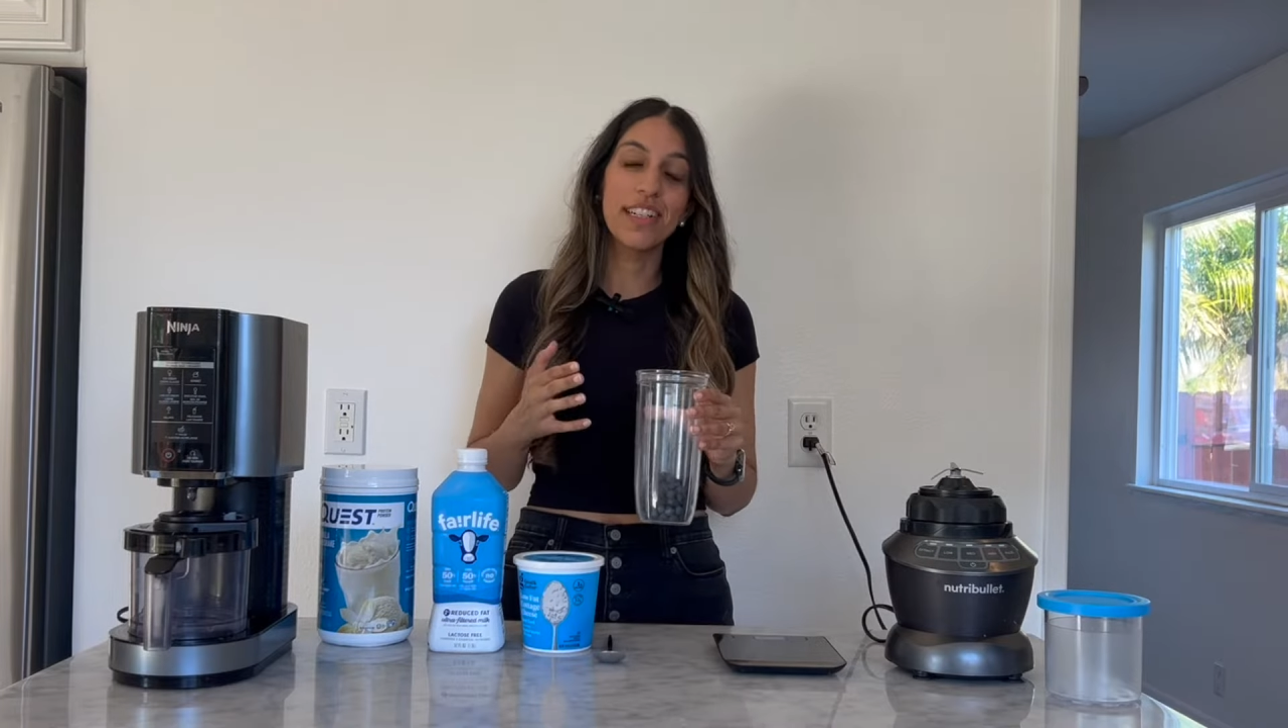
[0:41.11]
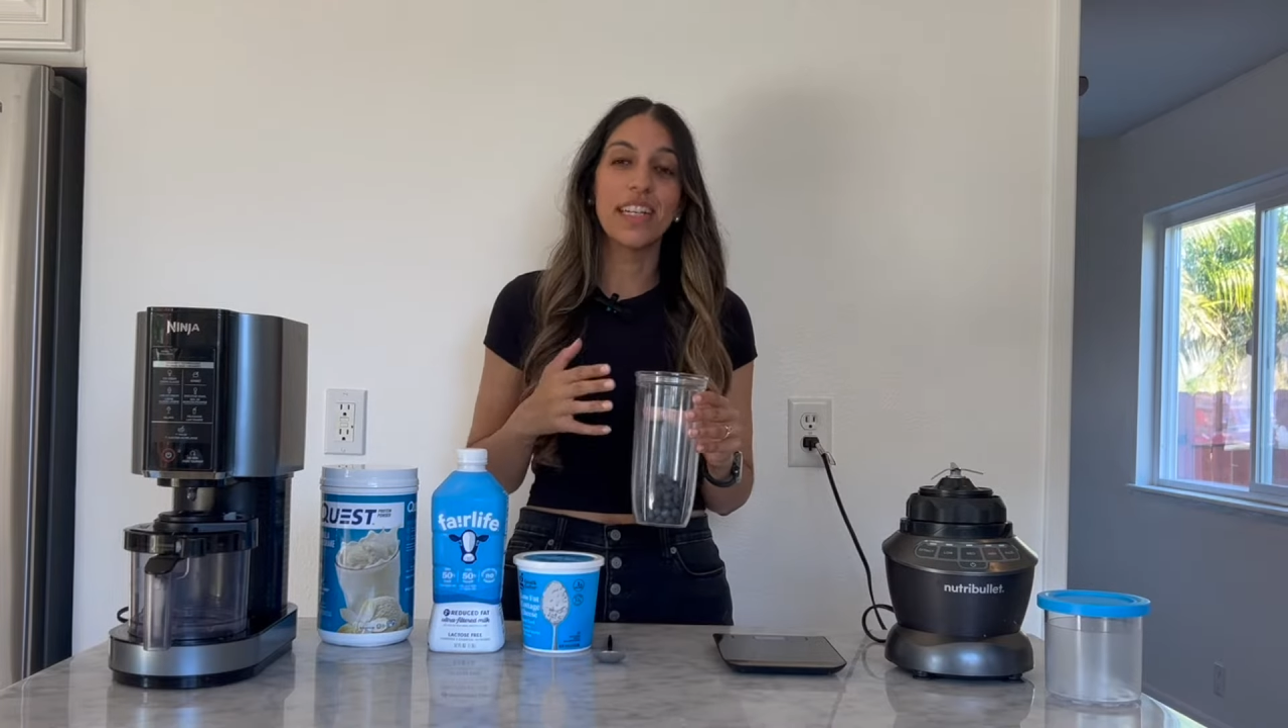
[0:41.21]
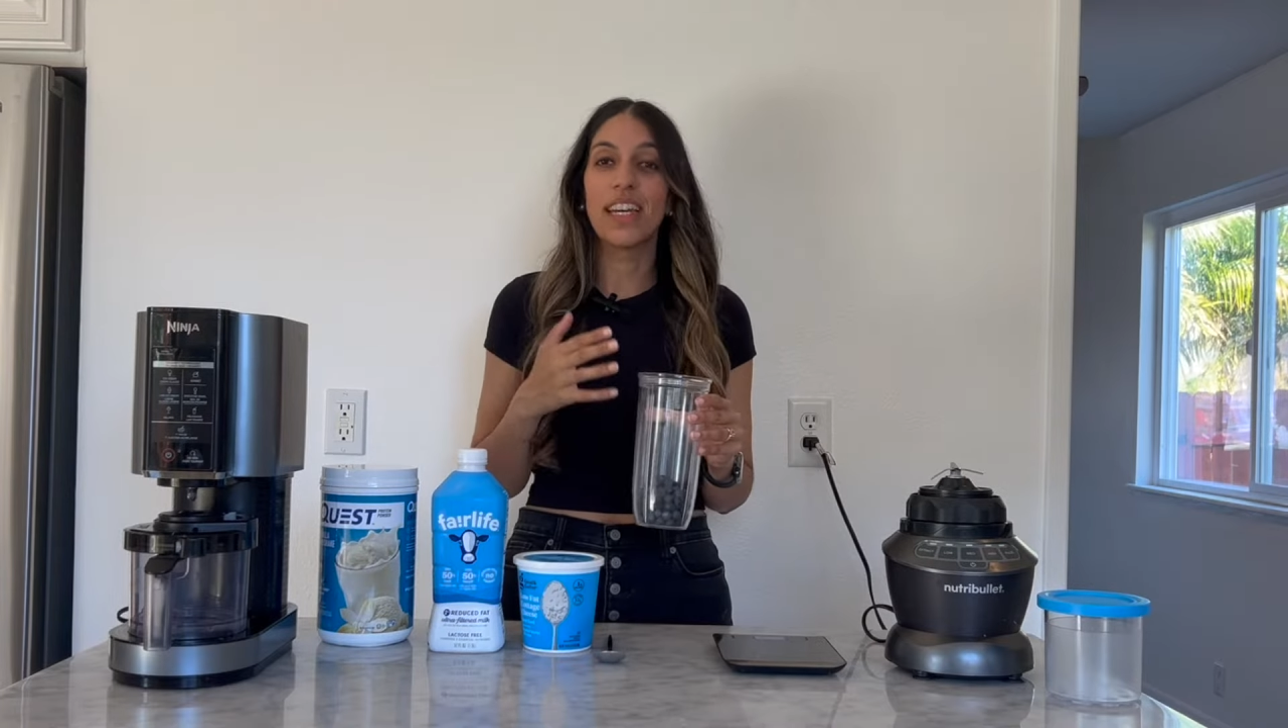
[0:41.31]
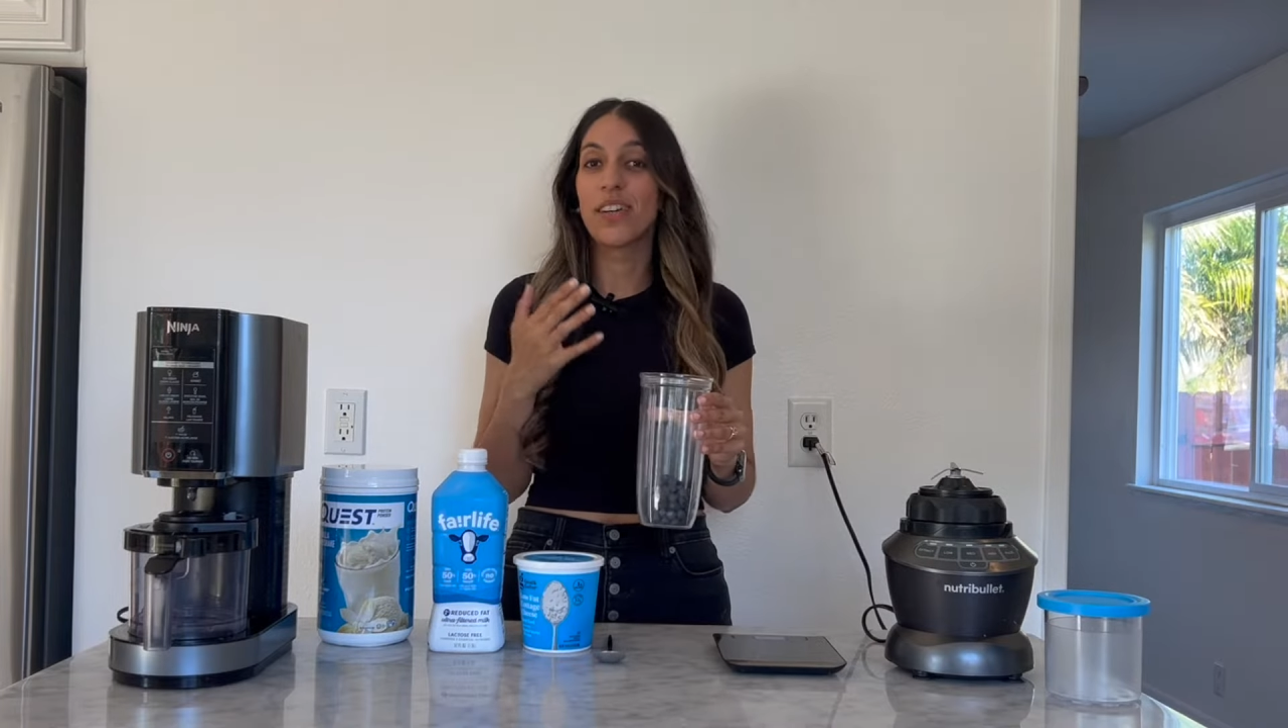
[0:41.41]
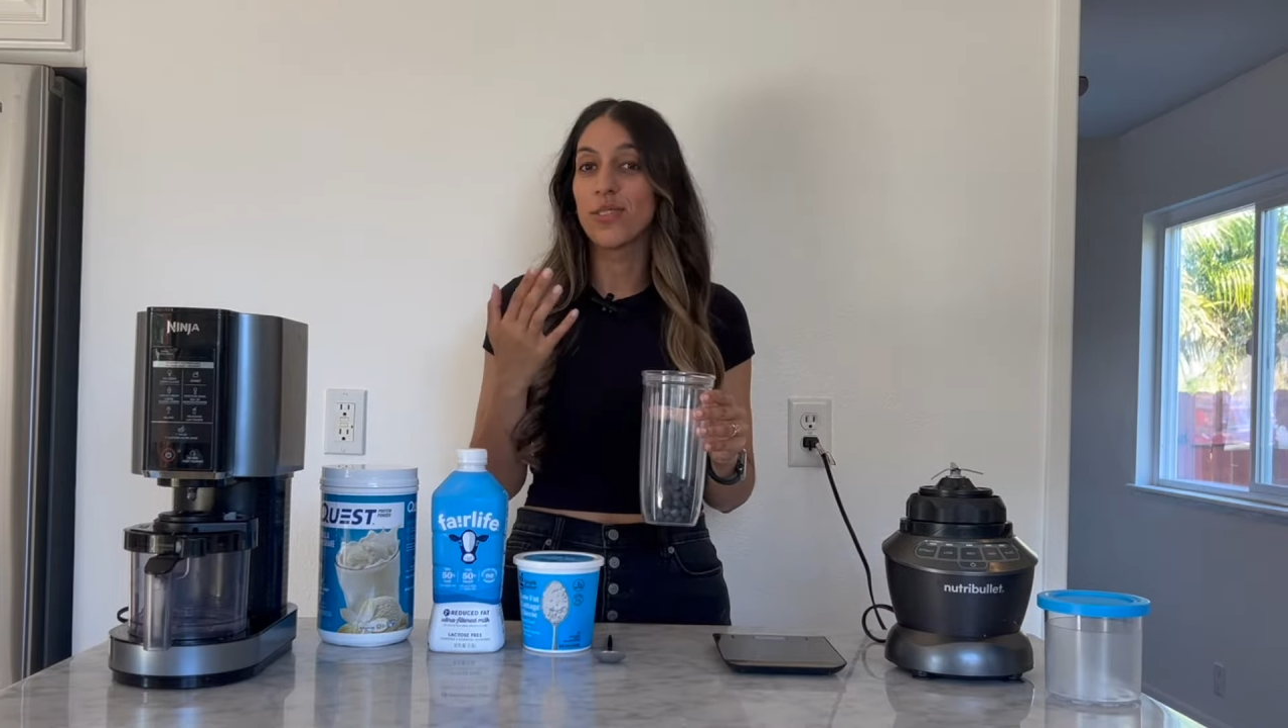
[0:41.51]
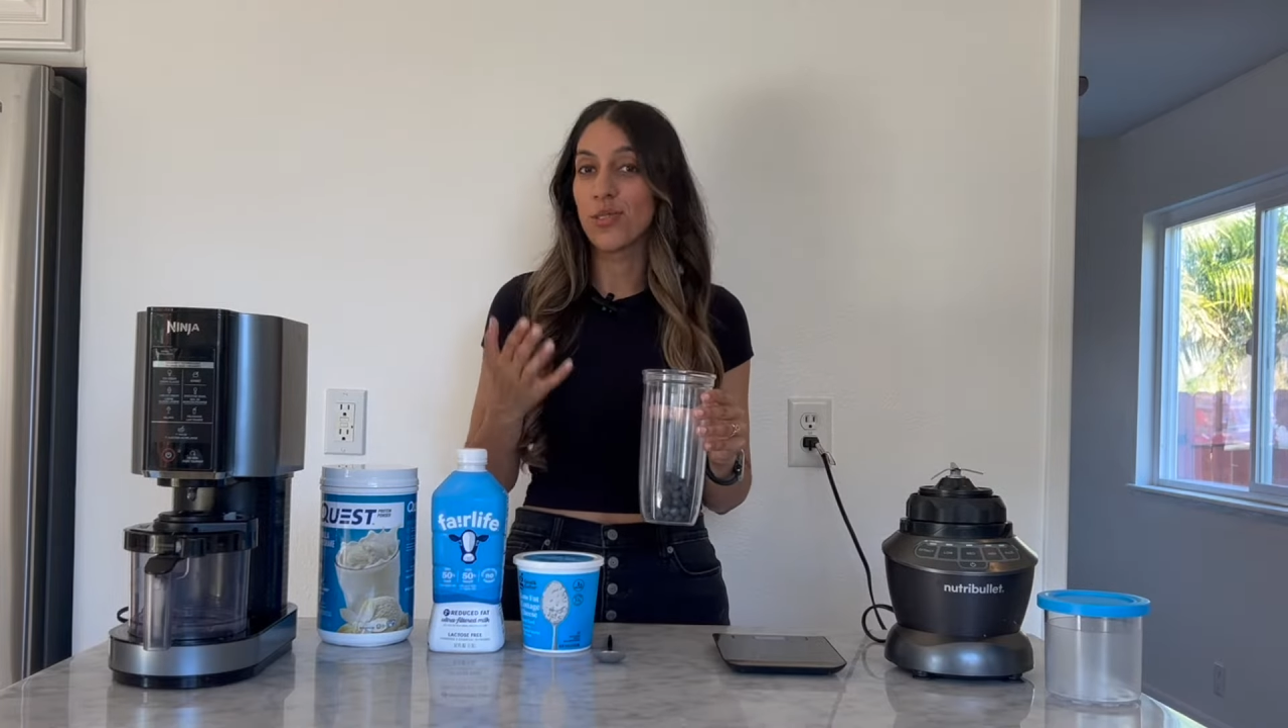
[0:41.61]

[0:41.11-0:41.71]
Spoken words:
and I also